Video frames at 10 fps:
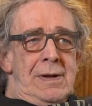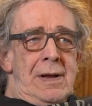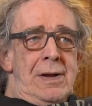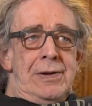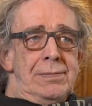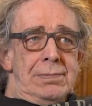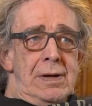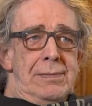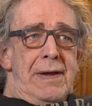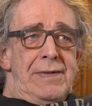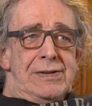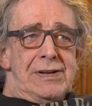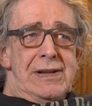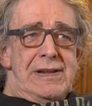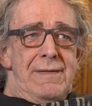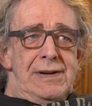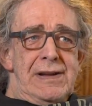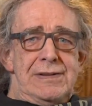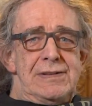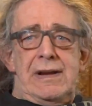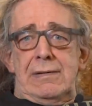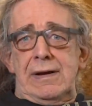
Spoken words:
by his side. And he talked about his